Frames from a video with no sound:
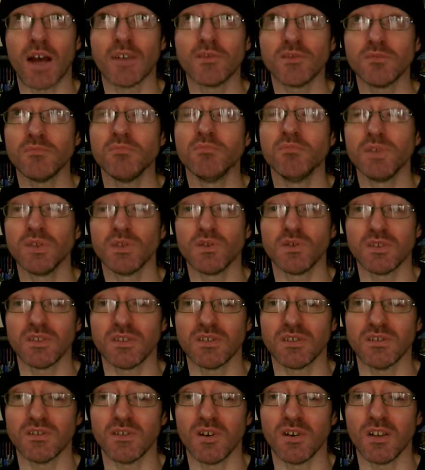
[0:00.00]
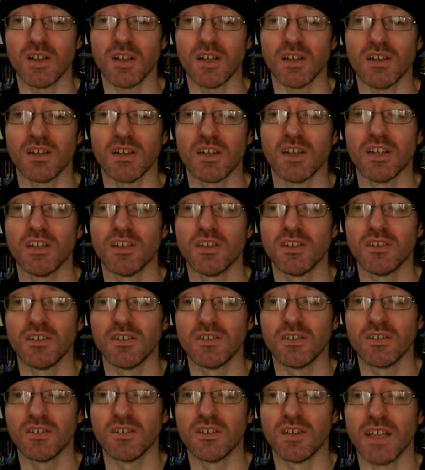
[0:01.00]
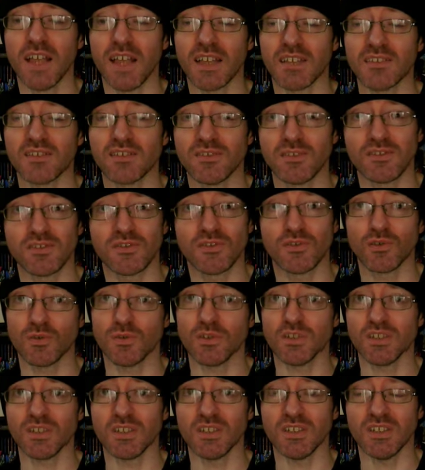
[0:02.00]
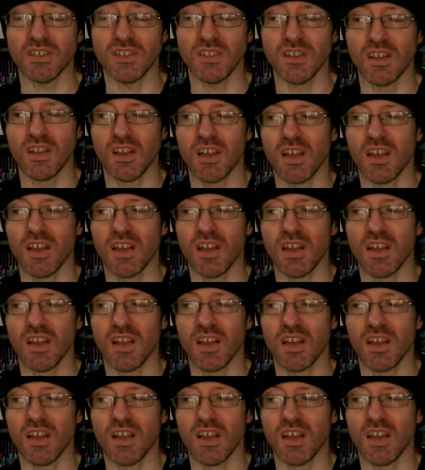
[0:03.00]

hundred million dollars Exorcist trilogy.